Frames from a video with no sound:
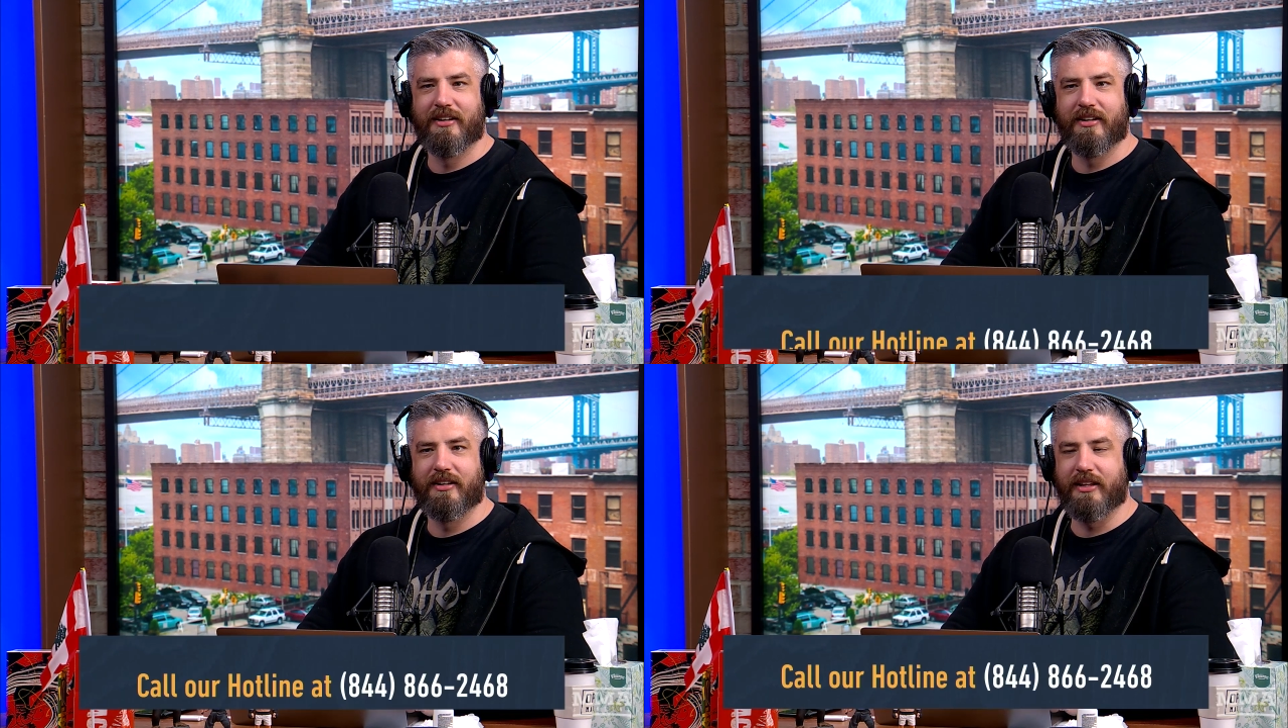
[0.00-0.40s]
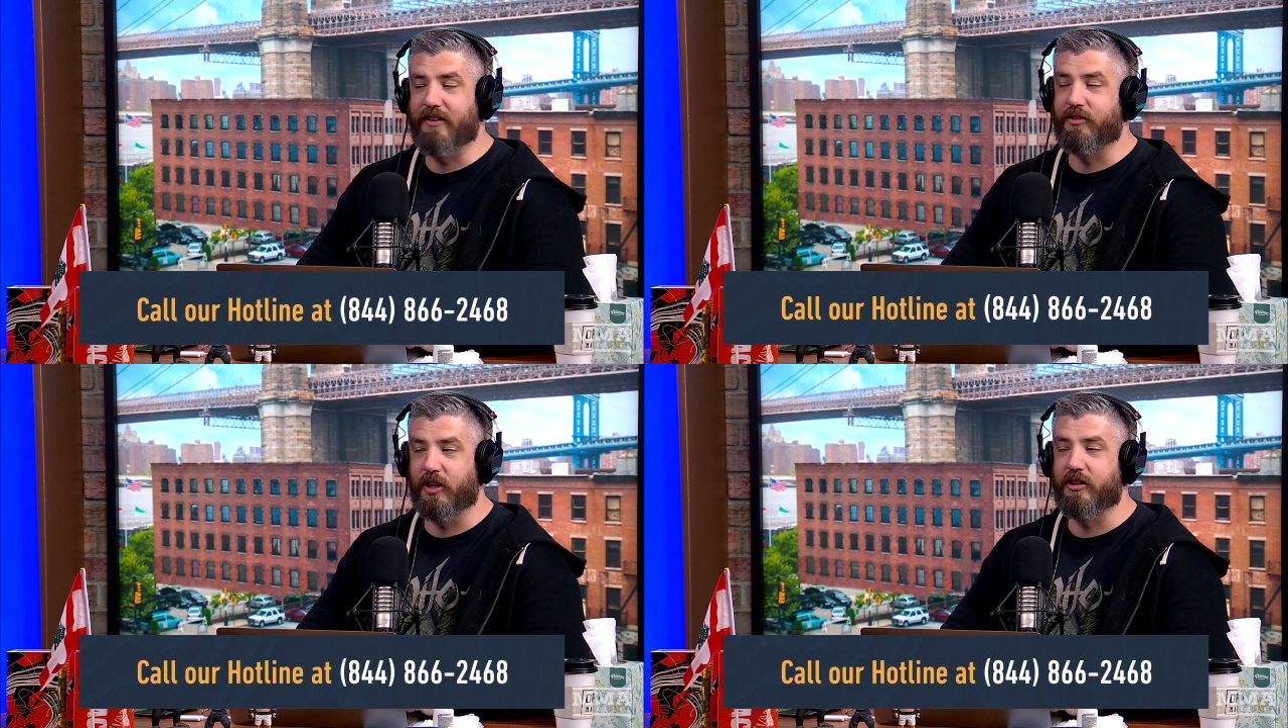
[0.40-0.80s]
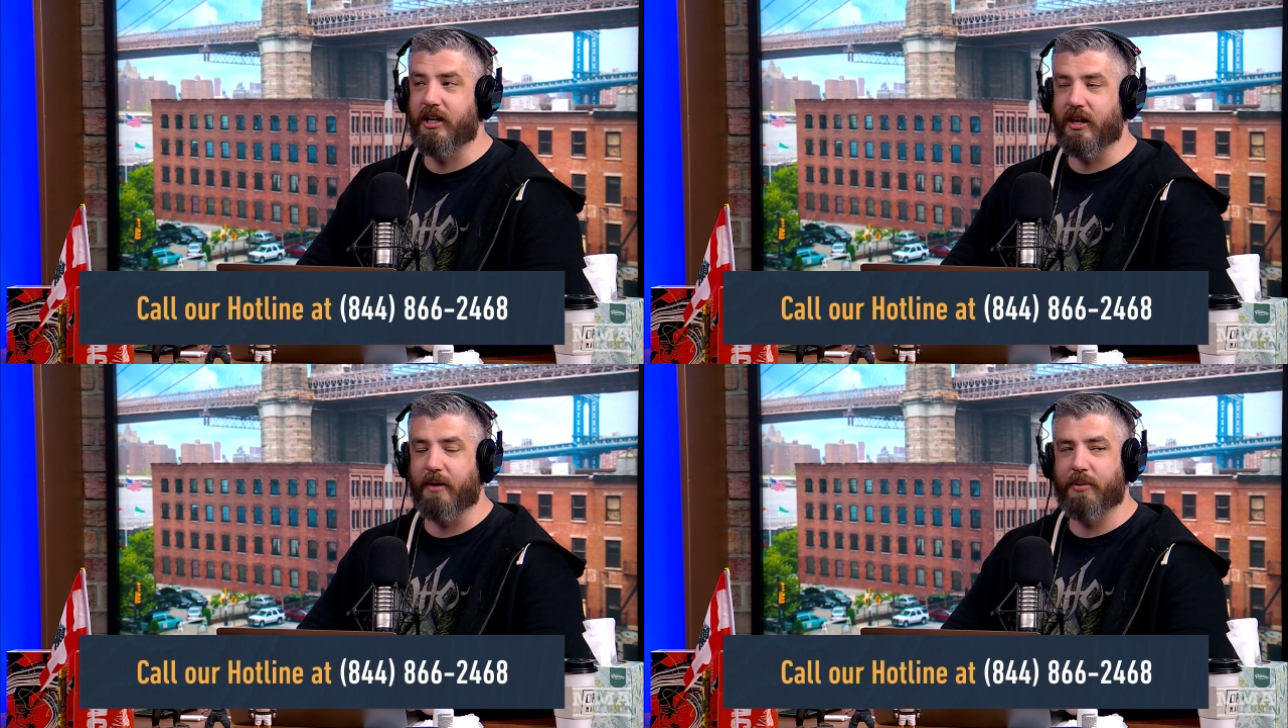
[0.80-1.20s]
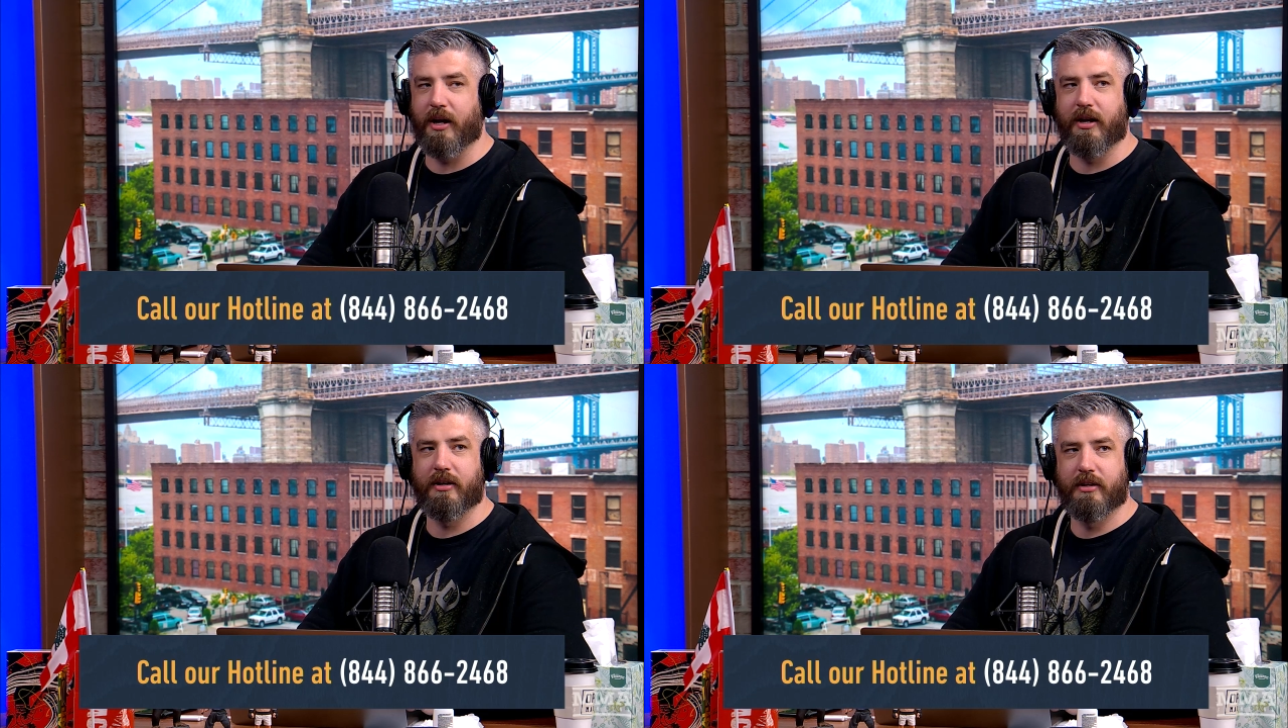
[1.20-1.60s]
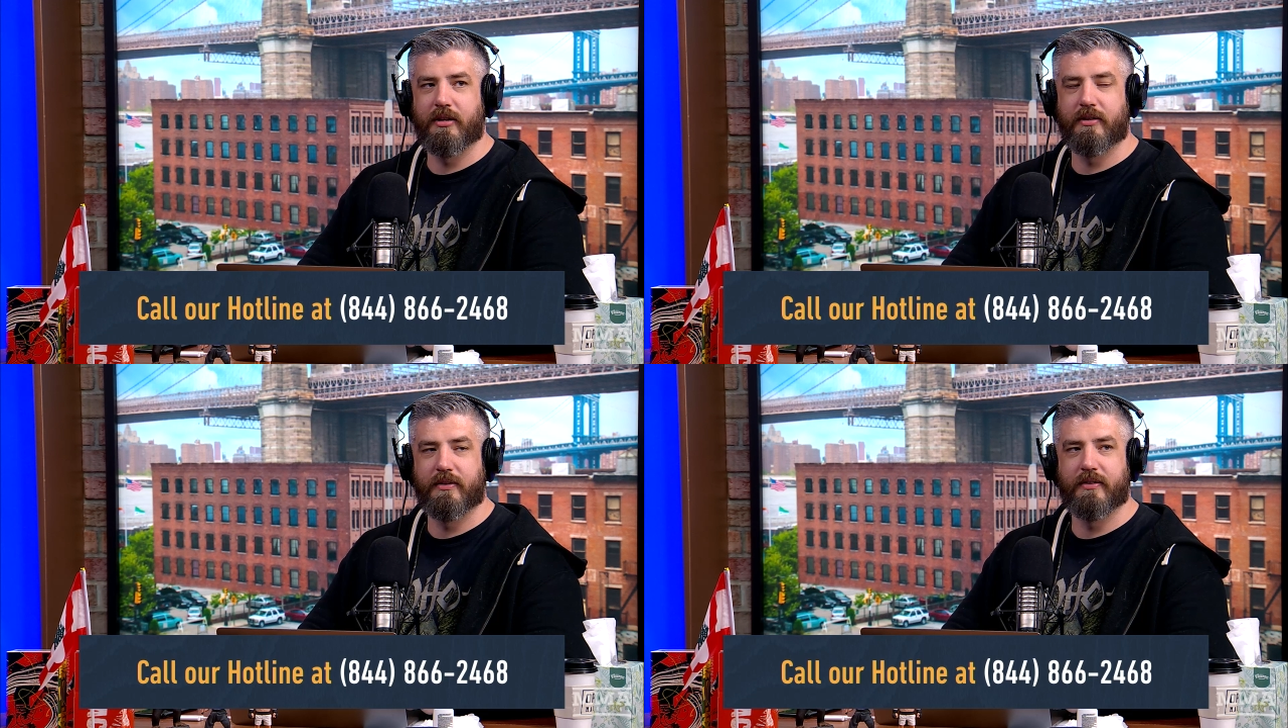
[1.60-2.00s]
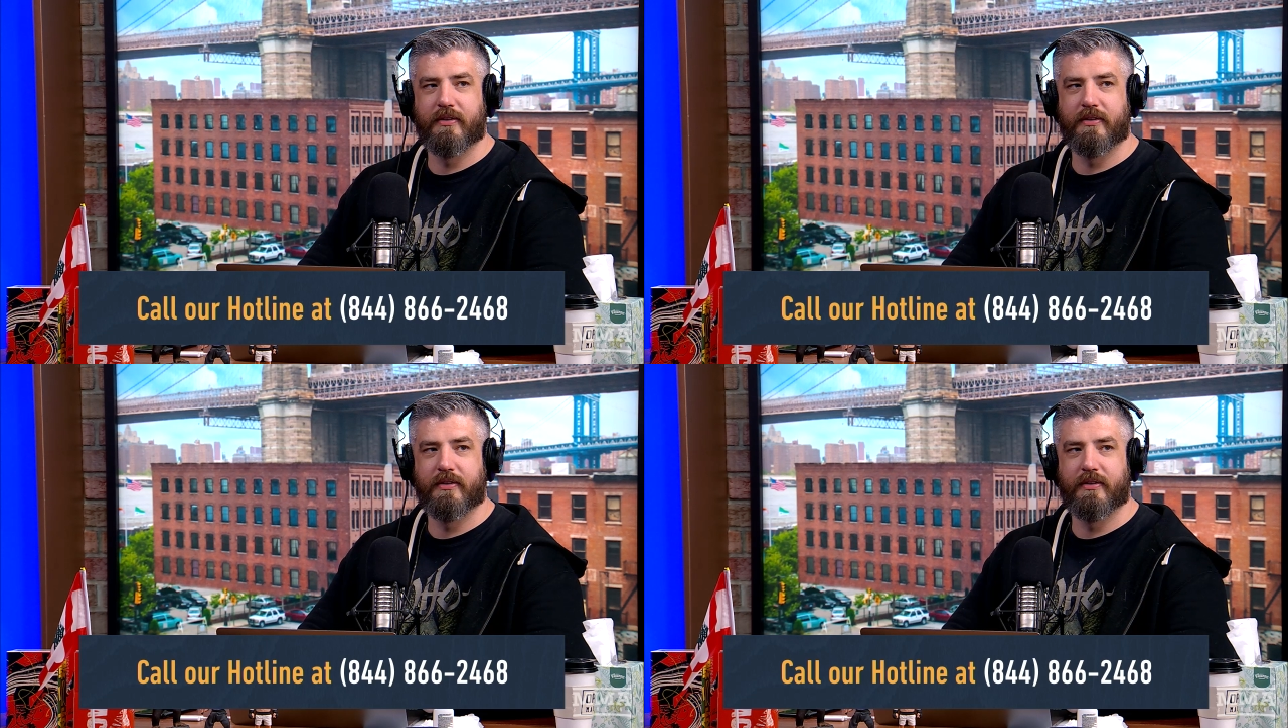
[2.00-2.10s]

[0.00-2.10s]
I just have to reiterate a point. Uh,